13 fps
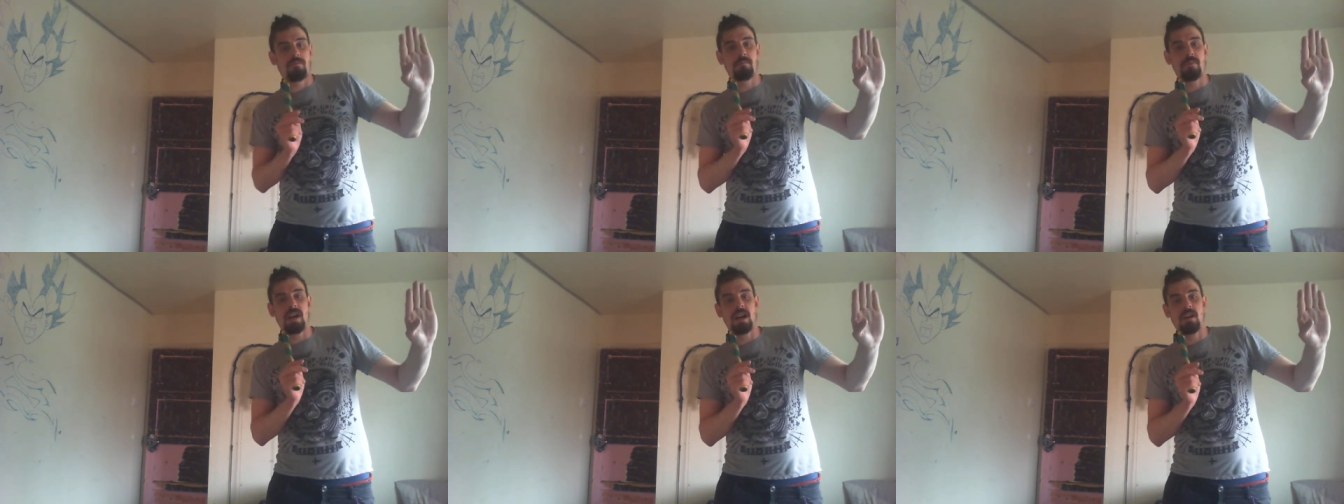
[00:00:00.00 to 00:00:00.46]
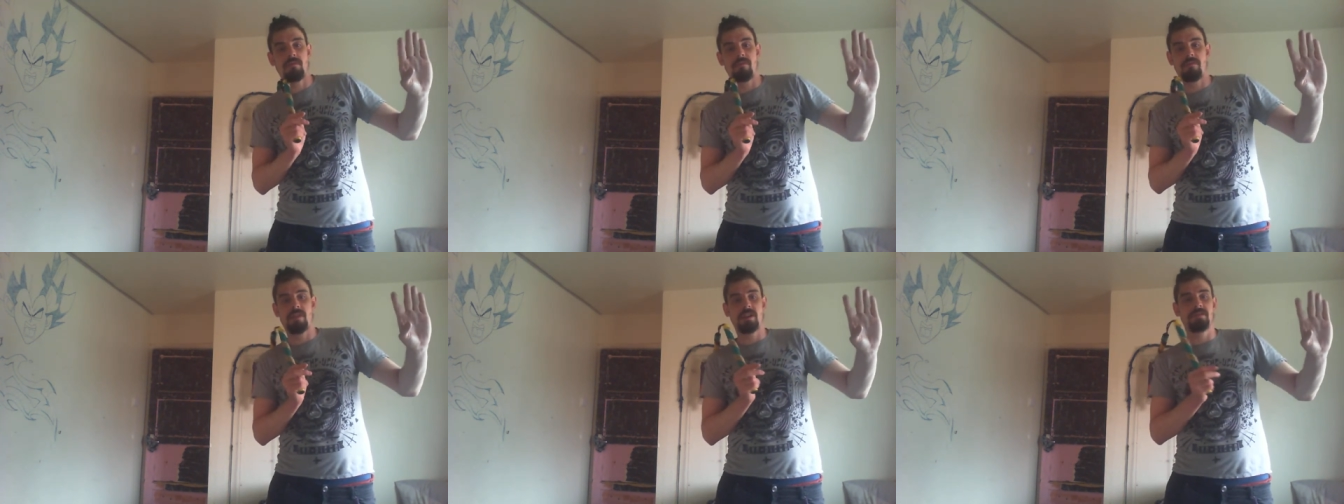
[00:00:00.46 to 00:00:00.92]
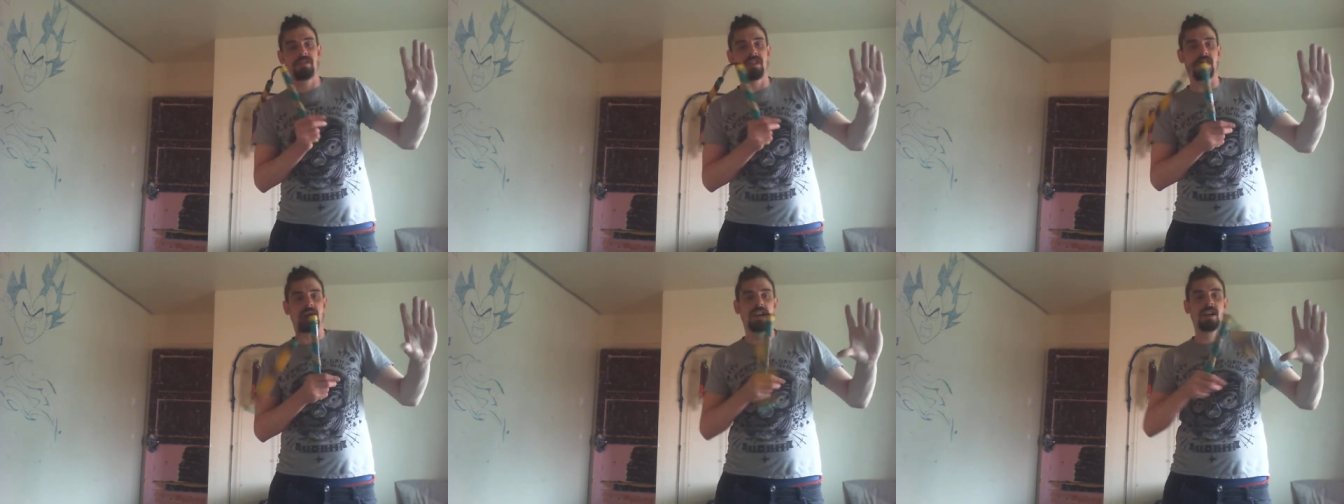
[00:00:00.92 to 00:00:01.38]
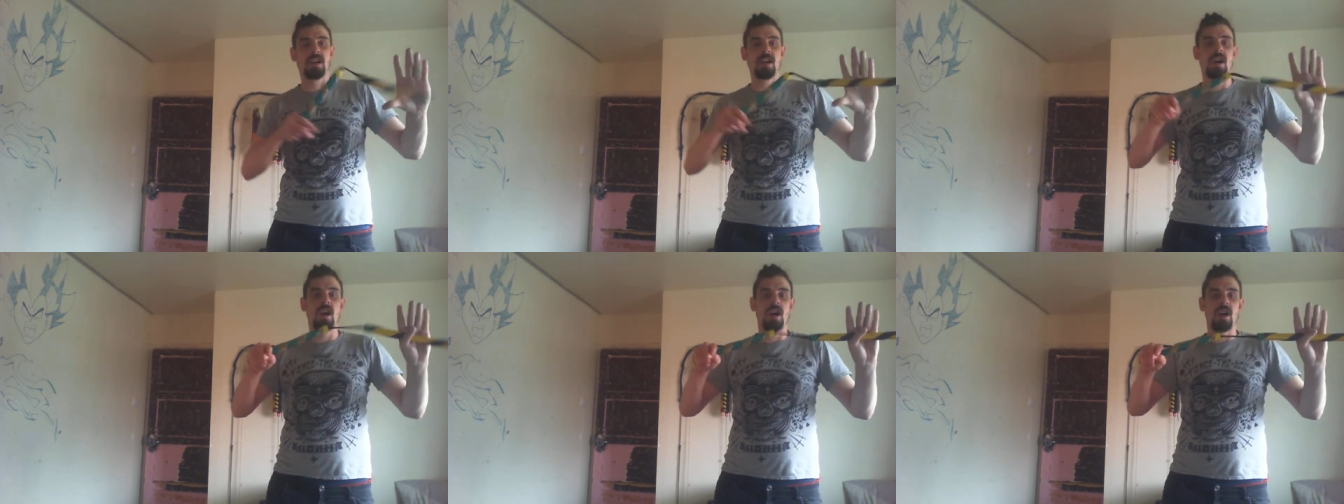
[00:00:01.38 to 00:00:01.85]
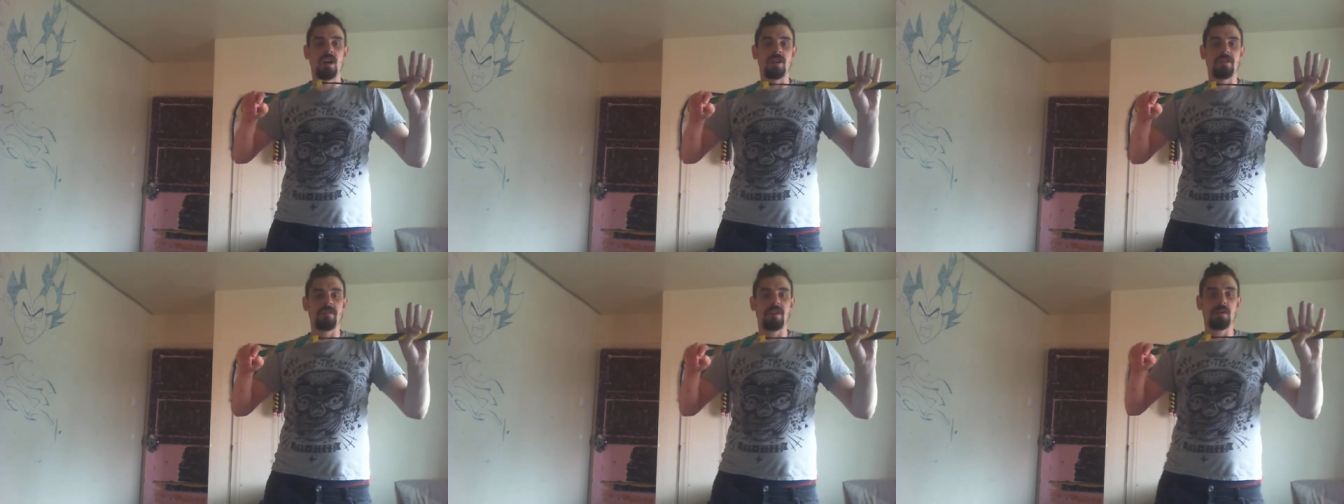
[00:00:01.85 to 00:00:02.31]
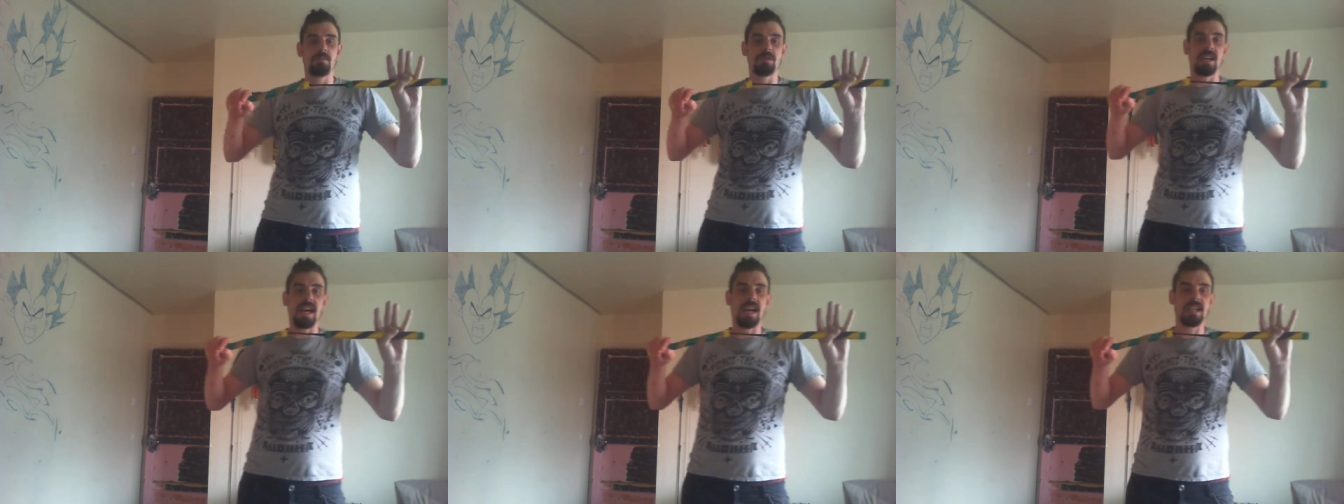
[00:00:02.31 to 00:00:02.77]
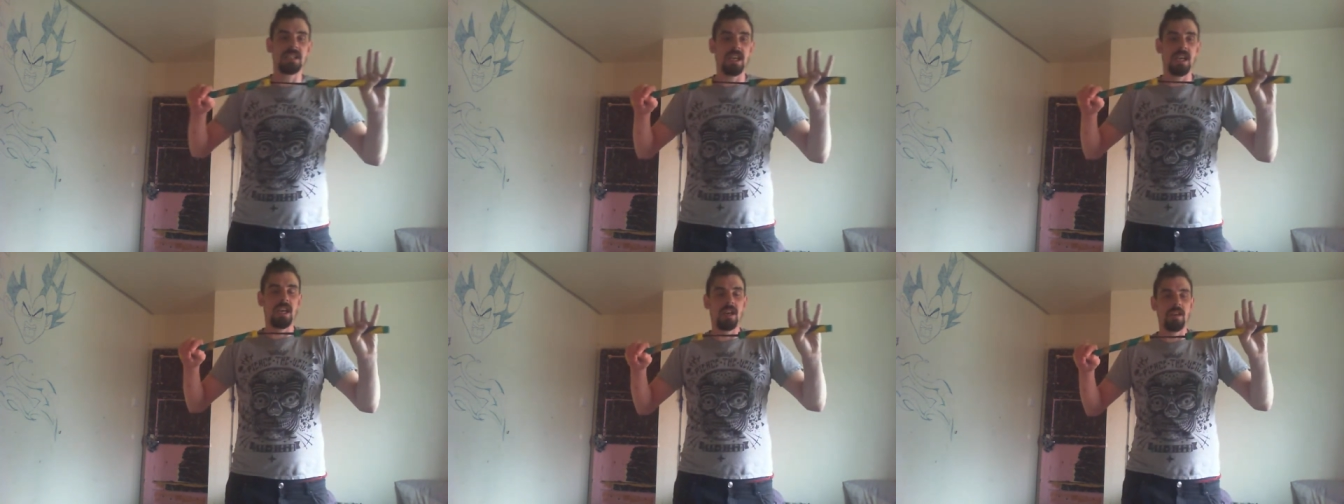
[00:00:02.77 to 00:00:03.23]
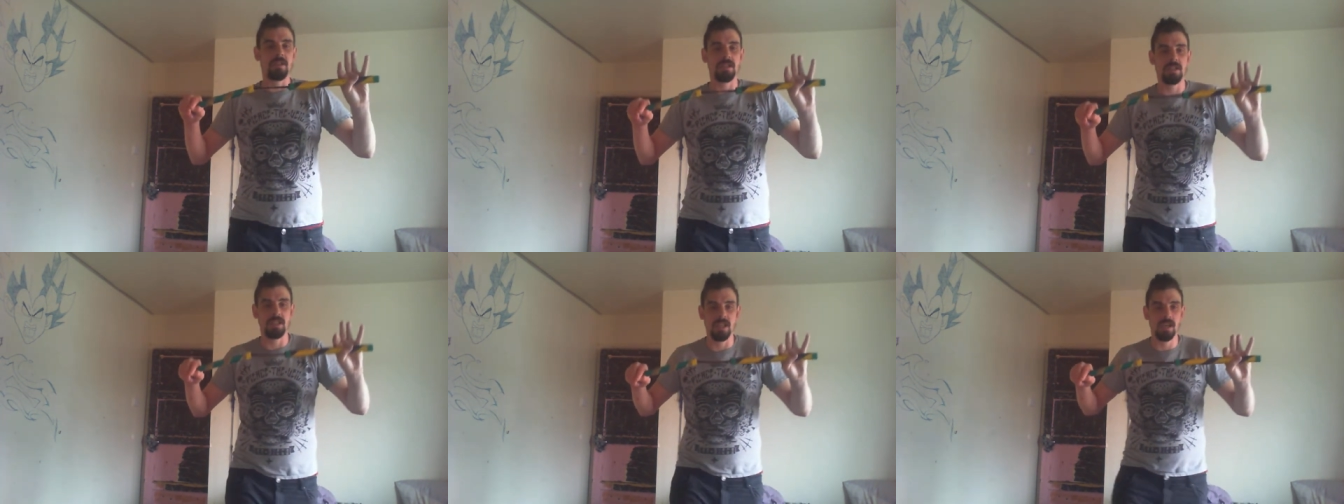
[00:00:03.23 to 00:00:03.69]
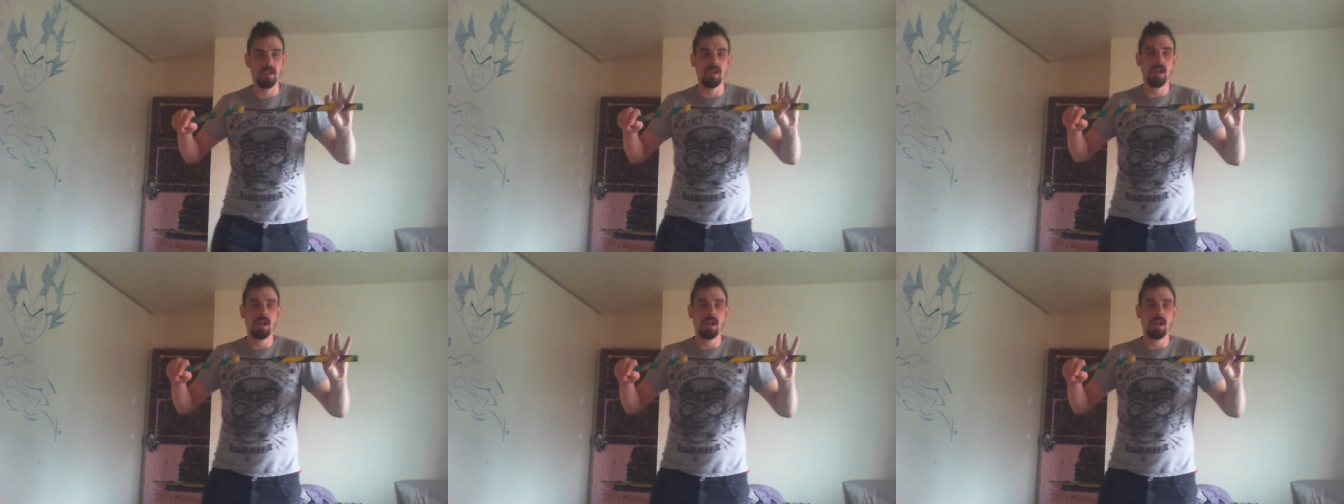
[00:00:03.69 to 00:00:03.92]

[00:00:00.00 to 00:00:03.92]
back around your neck and you're able to catch it here, do you see?